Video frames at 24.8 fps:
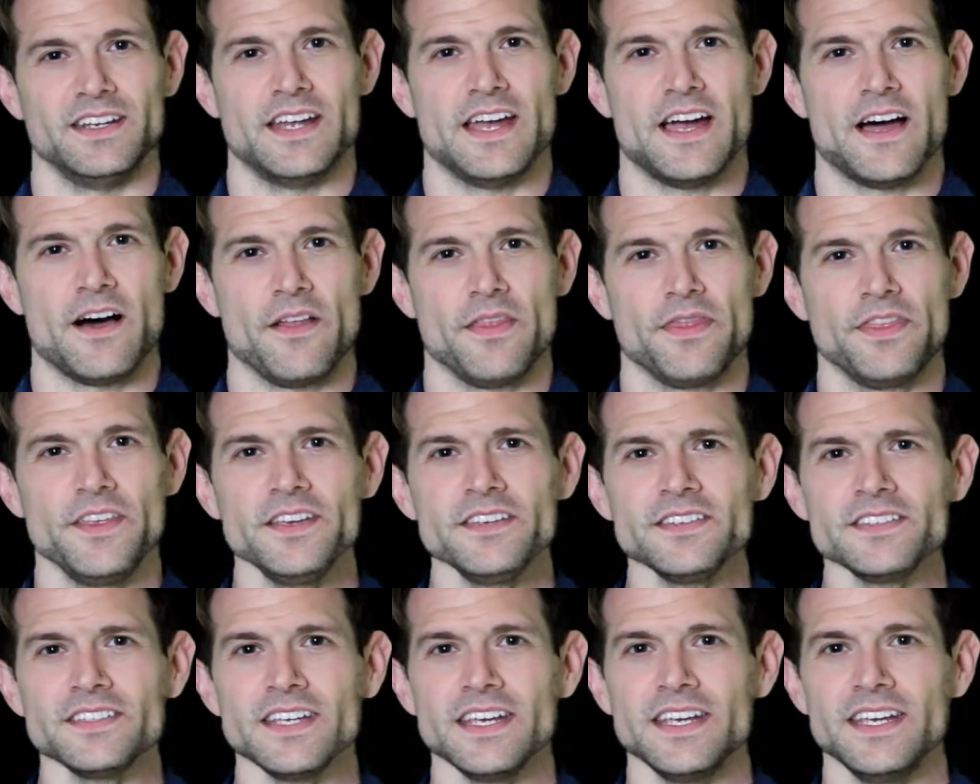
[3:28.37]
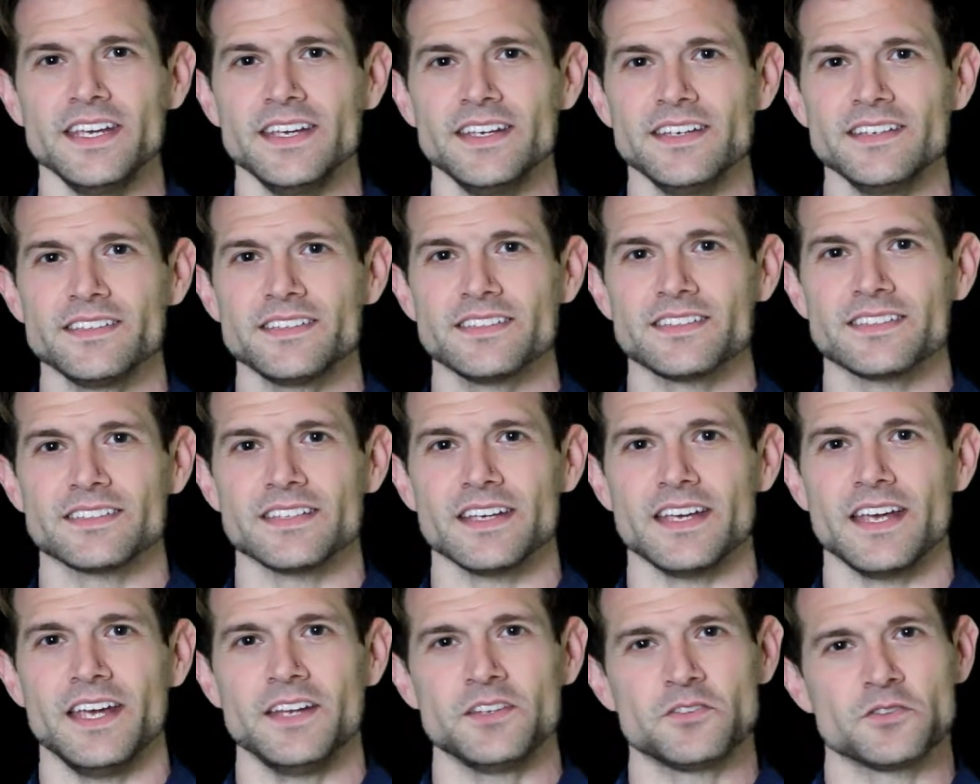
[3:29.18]
Now, this
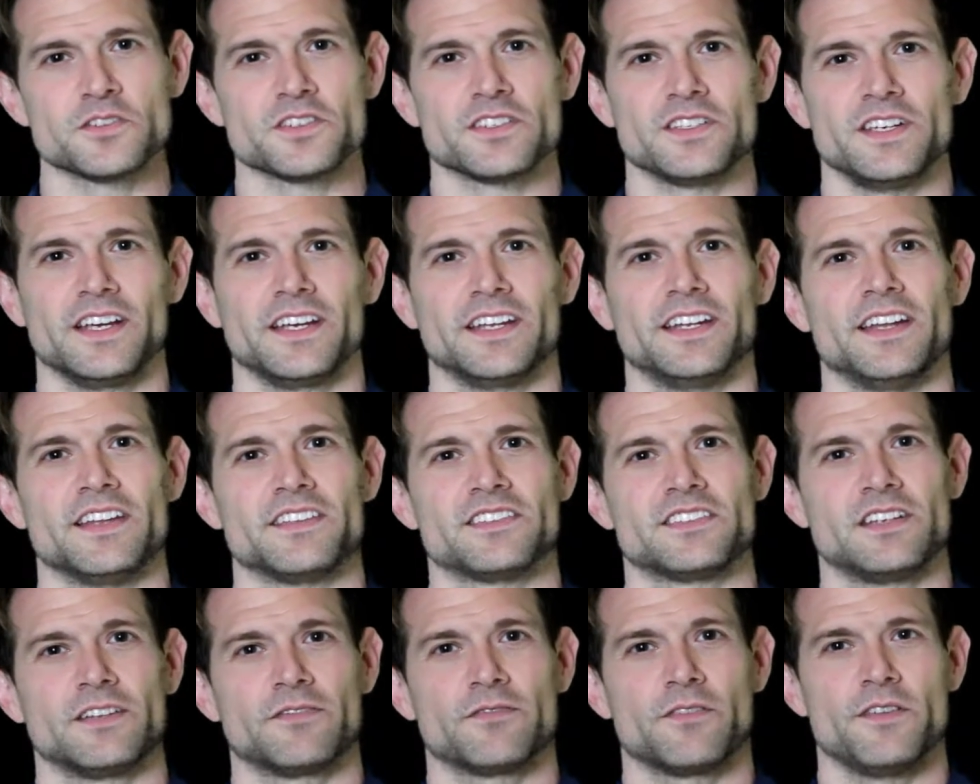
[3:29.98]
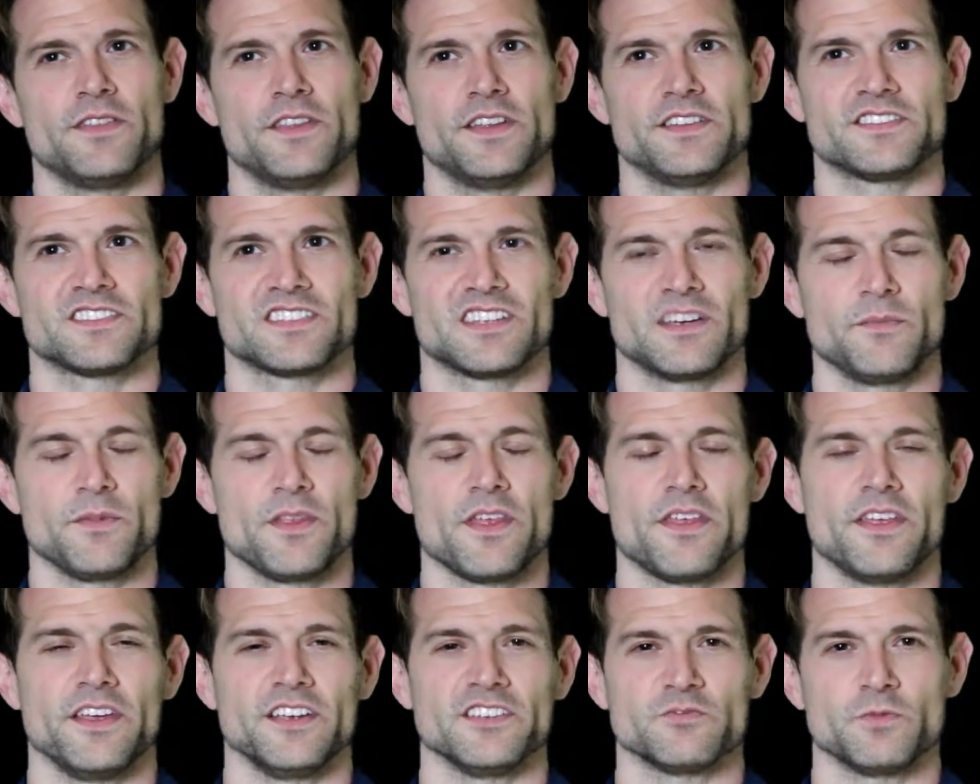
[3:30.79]
is interesting and it's different than some of
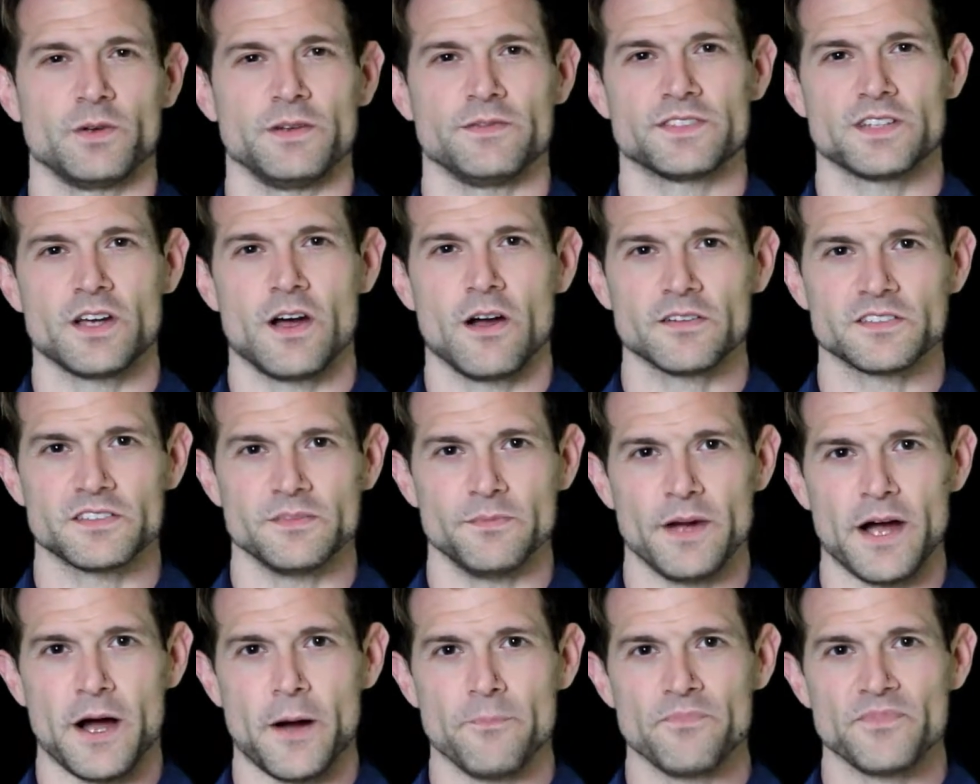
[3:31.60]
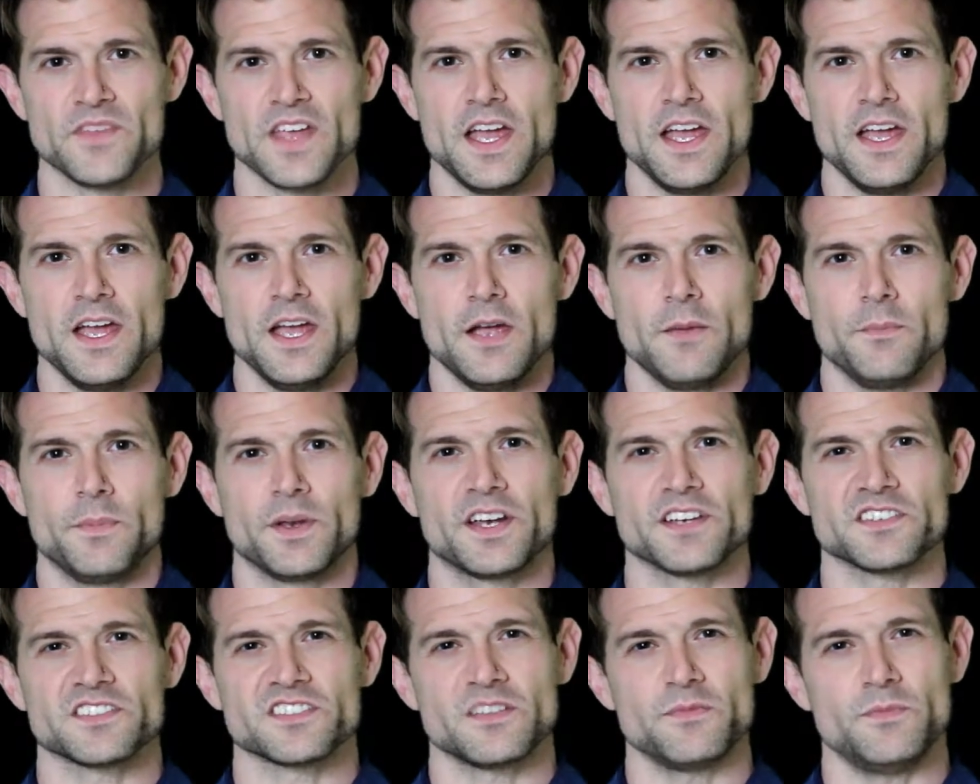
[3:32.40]
the things we talked about
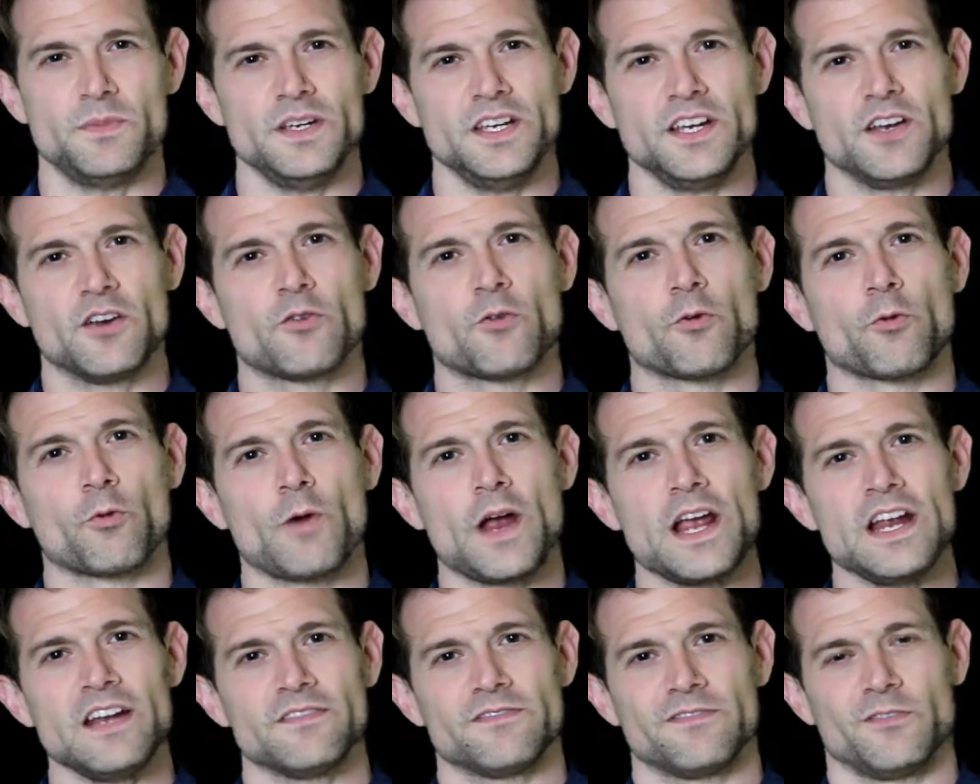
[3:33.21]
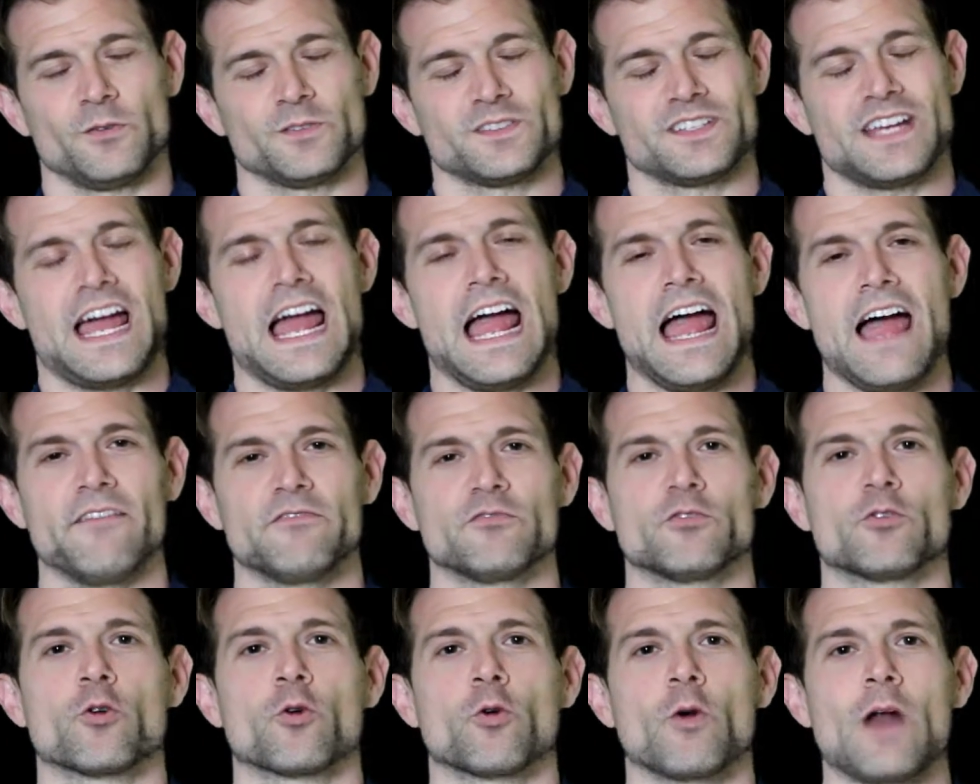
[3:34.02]
because to be grateful, to
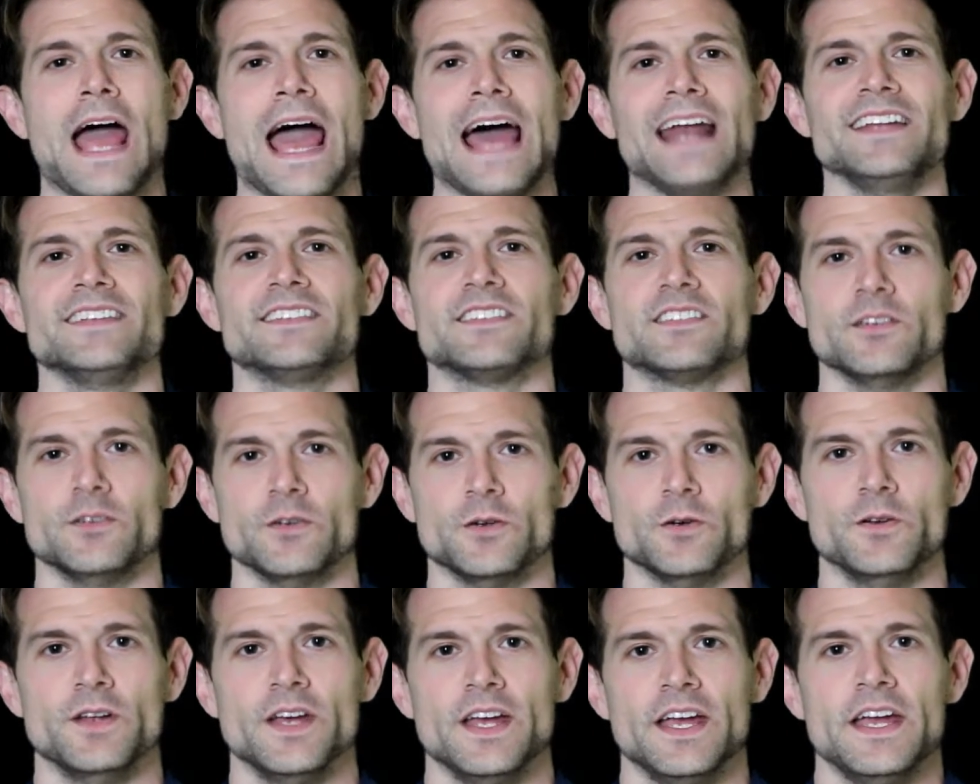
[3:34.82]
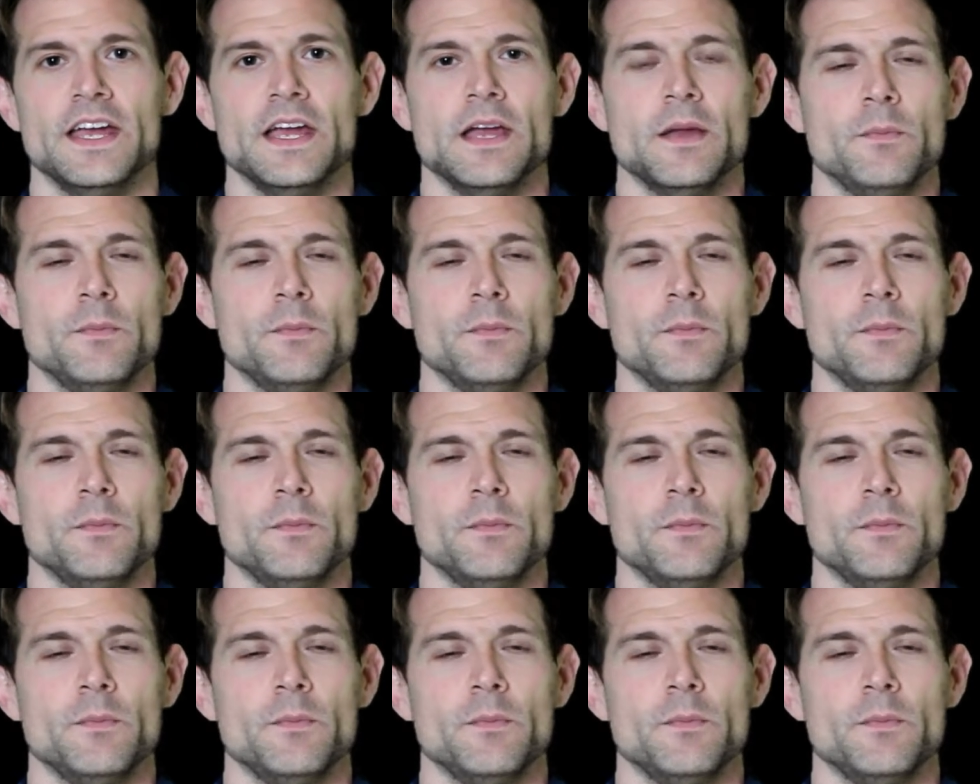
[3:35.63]
have gratitude,